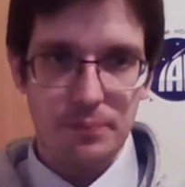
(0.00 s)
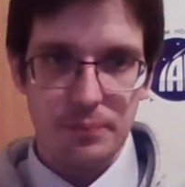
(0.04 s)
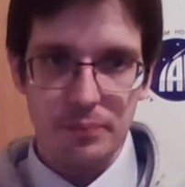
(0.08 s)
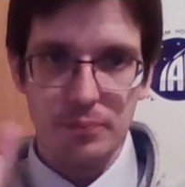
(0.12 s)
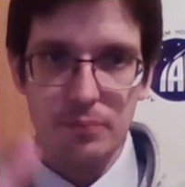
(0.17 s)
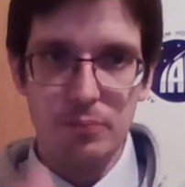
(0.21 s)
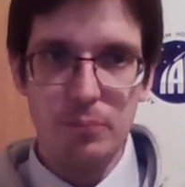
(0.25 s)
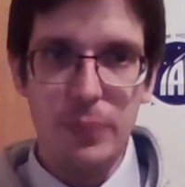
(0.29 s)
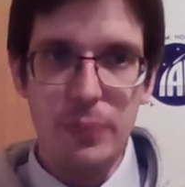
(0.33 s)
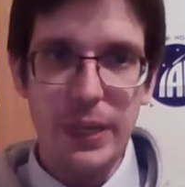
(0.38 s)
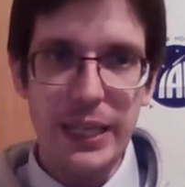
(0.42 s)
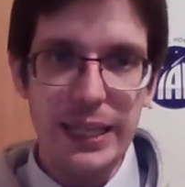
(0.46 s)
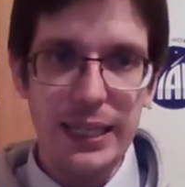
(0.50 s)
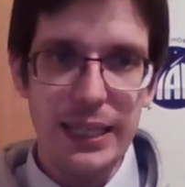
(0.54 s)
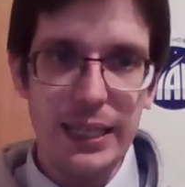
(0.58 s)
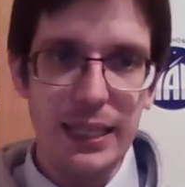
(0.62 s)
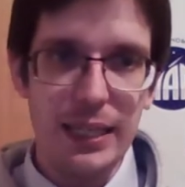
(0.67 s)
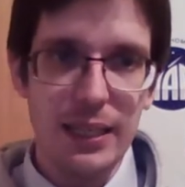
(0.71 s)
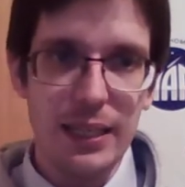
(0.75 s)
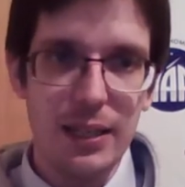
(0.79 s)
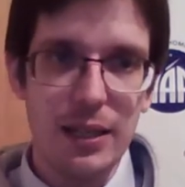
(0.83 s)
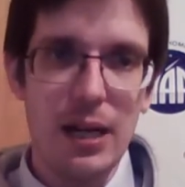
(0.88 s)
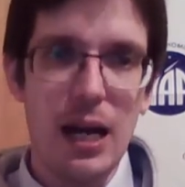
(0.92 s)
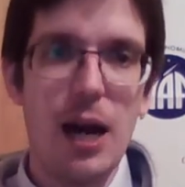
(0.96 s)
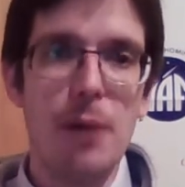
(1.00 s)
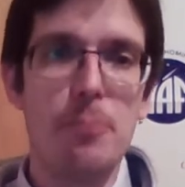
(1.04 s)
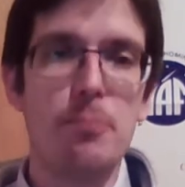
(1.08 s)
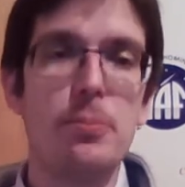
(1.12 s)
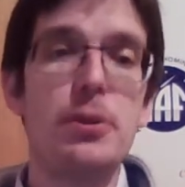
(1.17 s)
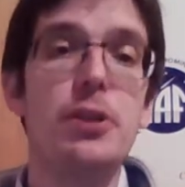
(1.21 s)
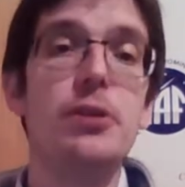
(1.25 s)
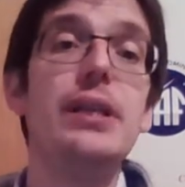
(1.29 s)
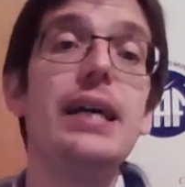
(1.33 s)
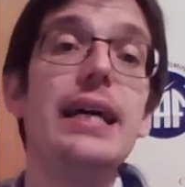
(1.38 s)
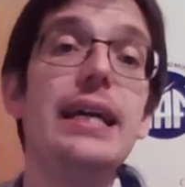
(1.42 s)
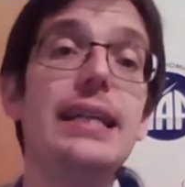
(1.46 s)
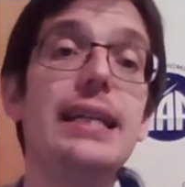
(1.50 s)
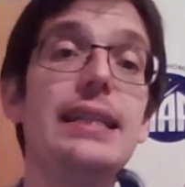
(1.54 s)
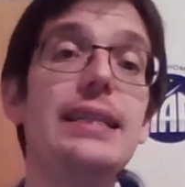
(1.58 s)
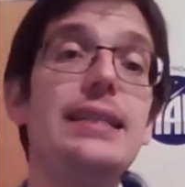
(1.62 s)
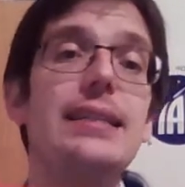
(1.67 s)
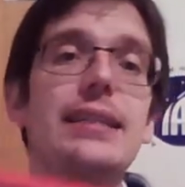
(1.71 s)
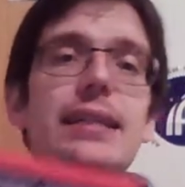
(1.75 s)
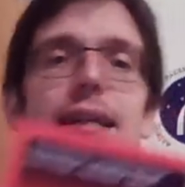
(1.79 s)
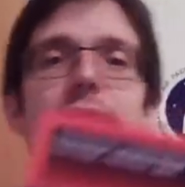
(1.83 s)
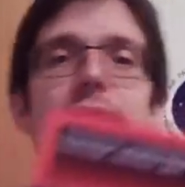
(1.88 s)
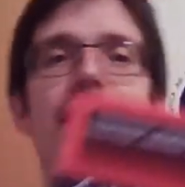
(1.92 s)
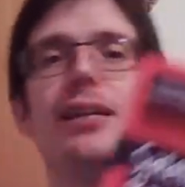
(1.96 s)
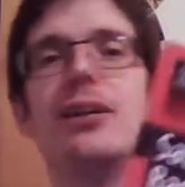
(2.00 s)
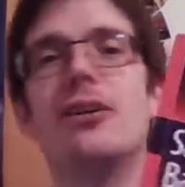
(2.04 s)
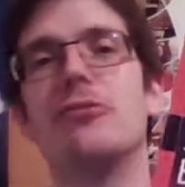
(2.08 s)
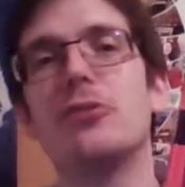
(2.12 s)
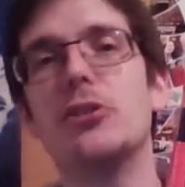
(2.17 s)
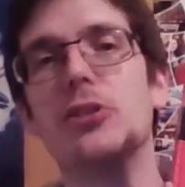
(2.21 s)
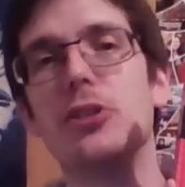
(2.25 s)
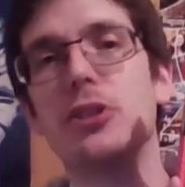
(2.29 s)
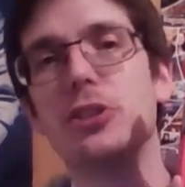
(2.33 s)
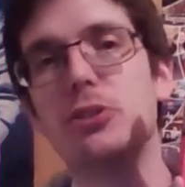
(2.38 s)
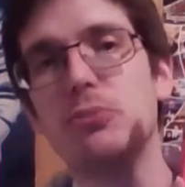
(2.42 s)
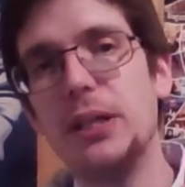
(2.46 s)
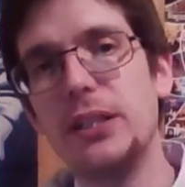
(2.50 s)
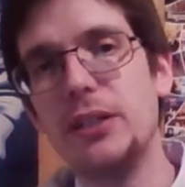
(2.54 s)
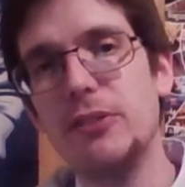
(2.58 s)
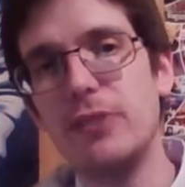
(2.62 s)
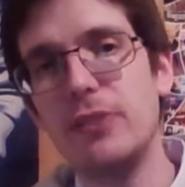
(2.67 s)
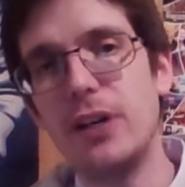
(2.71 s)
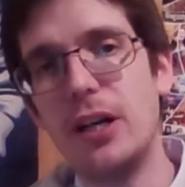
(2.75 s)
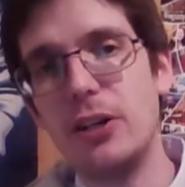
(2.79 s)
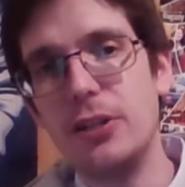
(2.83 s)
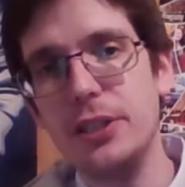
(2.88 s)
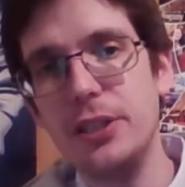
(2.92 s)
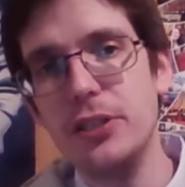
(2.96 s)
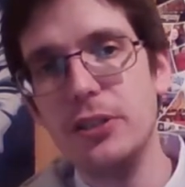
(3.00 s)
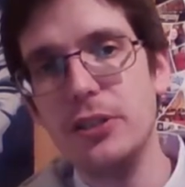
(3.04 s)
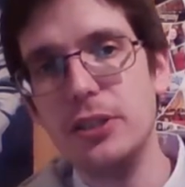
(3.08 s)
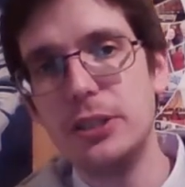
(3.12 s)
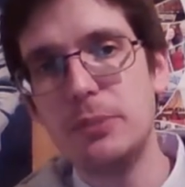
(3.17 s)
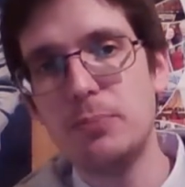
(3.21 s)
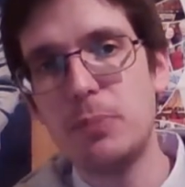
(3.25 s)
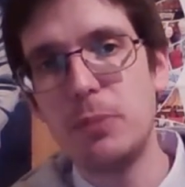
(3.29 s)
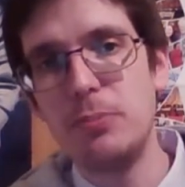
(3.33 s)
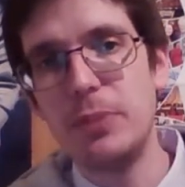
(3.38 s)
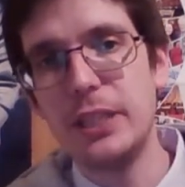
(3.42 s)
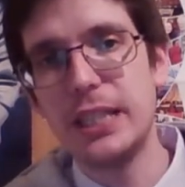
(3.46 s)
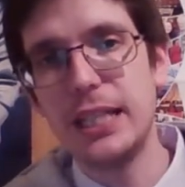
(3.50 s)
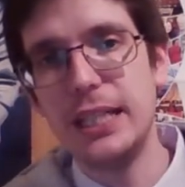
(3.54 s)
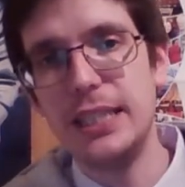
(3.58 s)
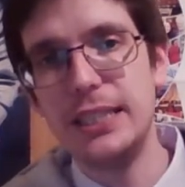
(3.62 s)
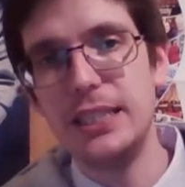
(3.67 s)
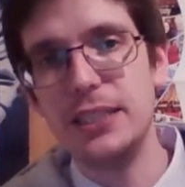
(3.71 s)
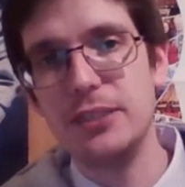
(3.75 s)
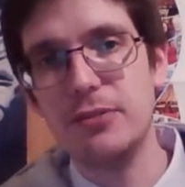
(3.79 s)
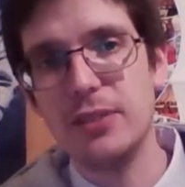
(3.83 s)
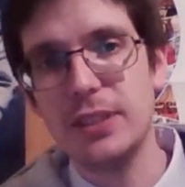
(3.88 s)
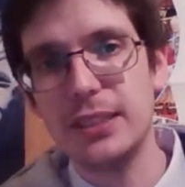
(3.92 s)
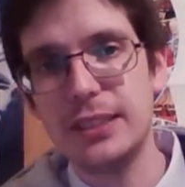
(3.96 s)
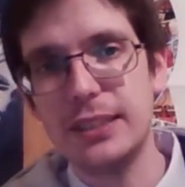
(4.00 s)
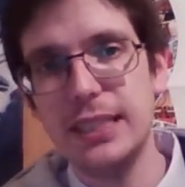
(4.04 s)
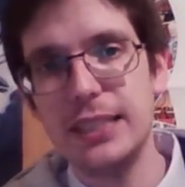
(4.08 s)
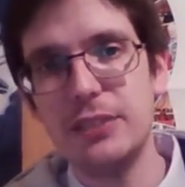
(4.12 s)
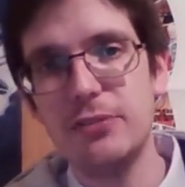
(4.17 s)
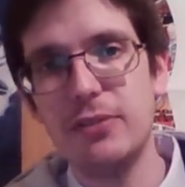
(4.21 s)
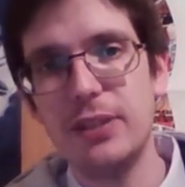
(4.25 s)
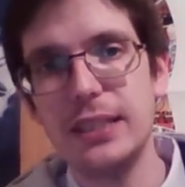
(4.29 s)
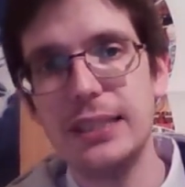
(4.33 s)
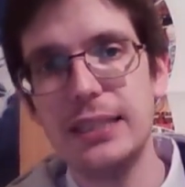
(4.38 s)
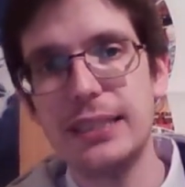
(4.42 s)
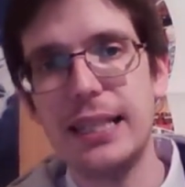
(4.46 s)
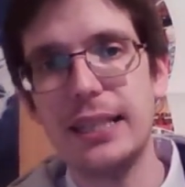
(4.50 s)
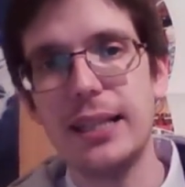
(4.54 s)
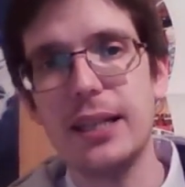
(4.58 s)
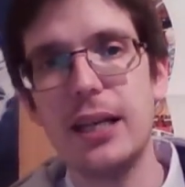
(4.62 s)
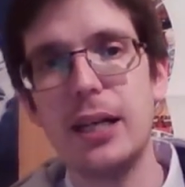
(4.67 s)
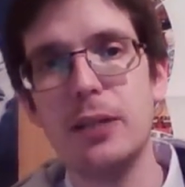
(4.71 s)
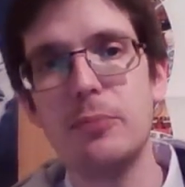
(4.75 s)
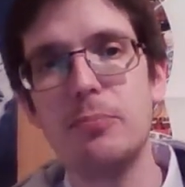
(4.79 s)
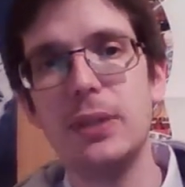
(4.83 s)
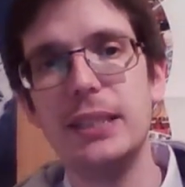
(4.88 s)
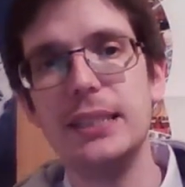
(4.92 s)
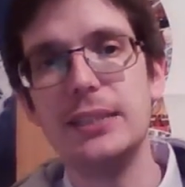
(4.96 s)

being up to date. Of course, one of our newest publications was this one, Satellite-Based